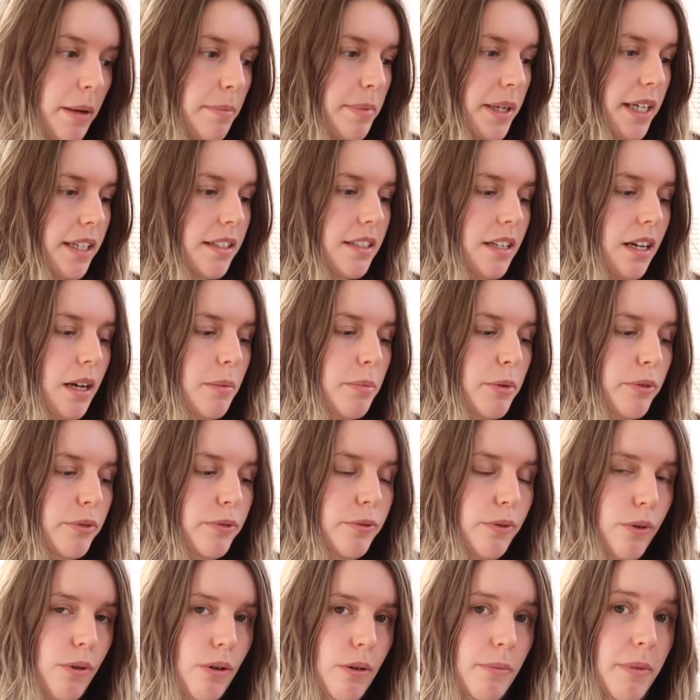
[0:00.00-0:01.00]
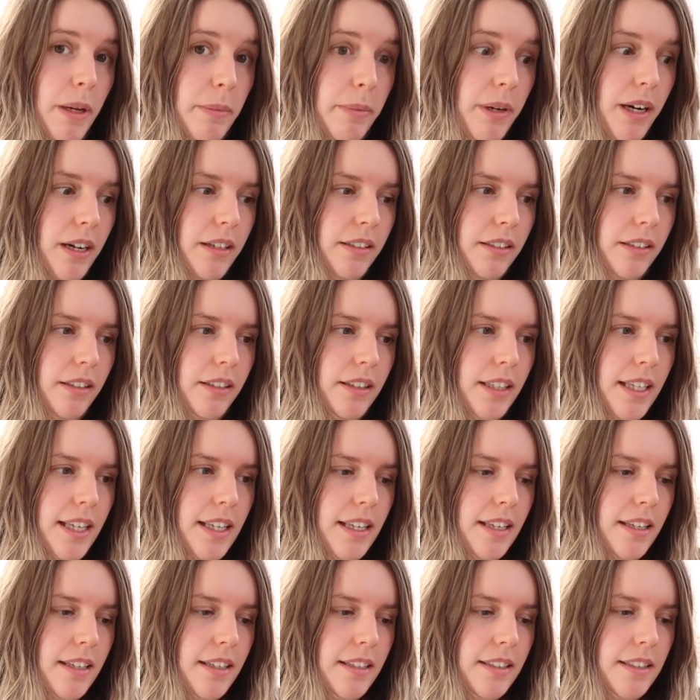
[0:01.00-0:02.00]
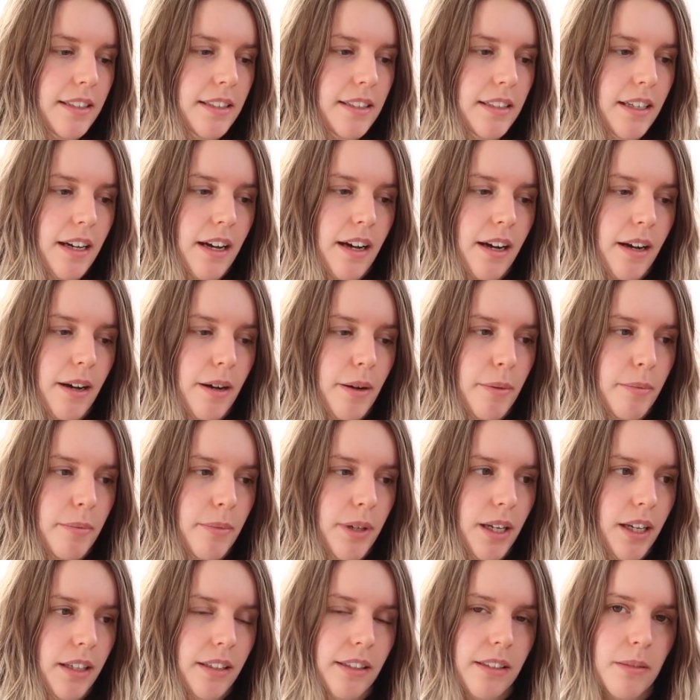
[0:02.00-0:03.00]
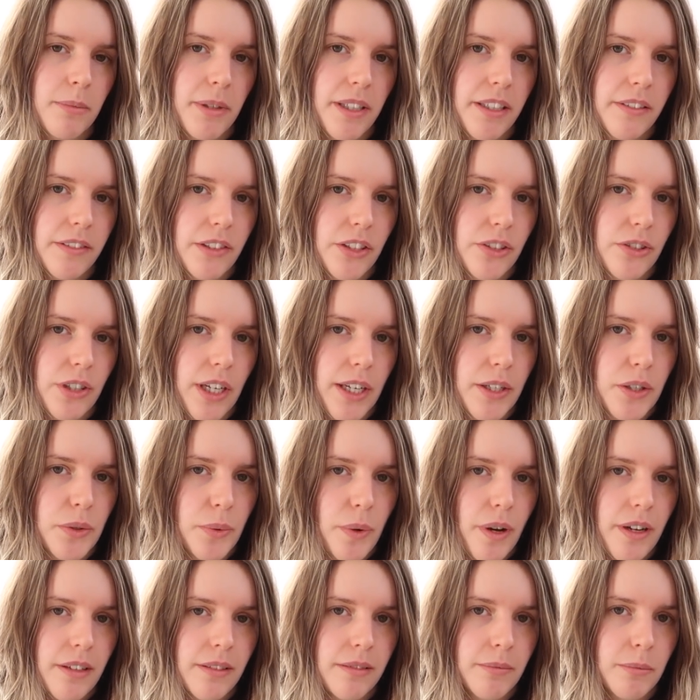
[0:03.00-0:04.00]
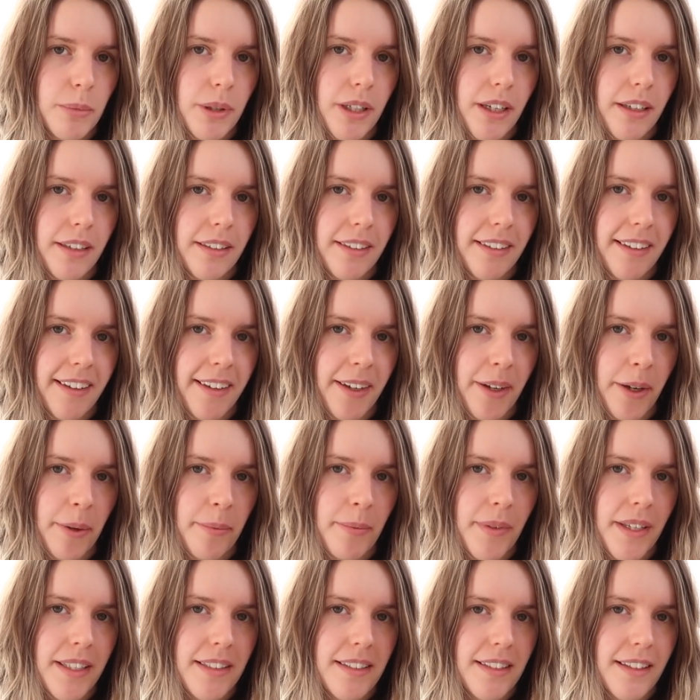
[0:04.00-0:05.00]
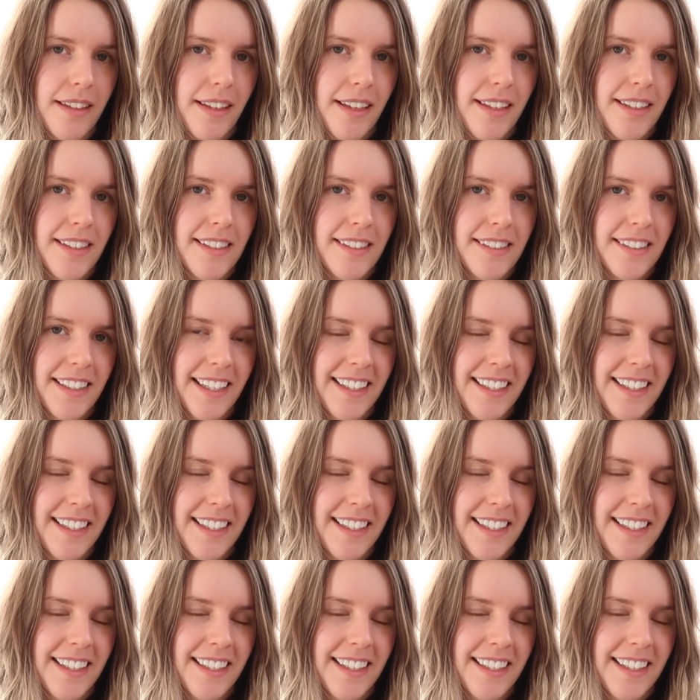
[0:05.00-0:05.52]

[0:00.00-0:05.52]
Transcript: I picked up for my partner is a little bit of a strange one, but it's this.